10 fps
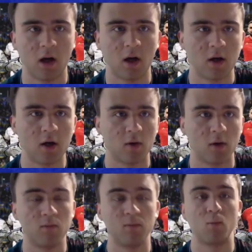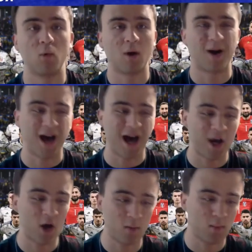Euro. I
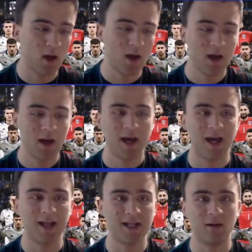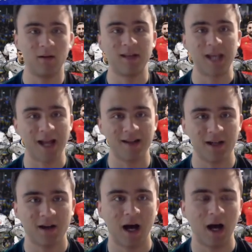hope until the end,
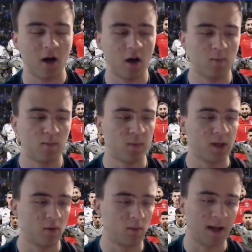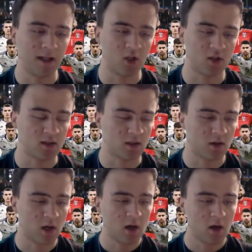I hope they will manage to do,
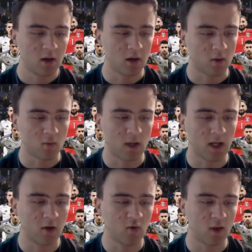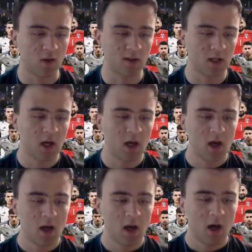a really good result.
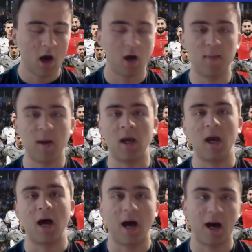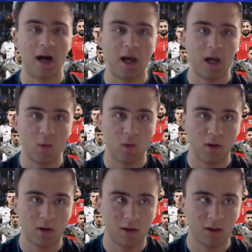Hoping
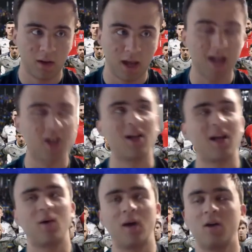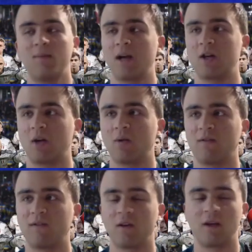it could be actually quite
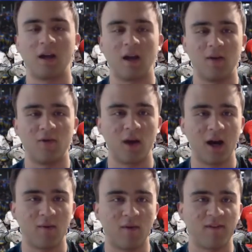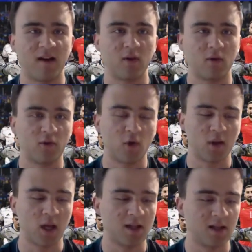fun if we have a final
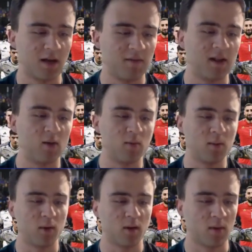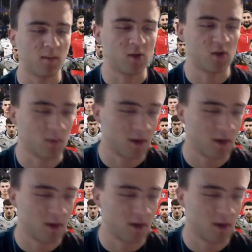France-Italy. I think that would be possibly my dream.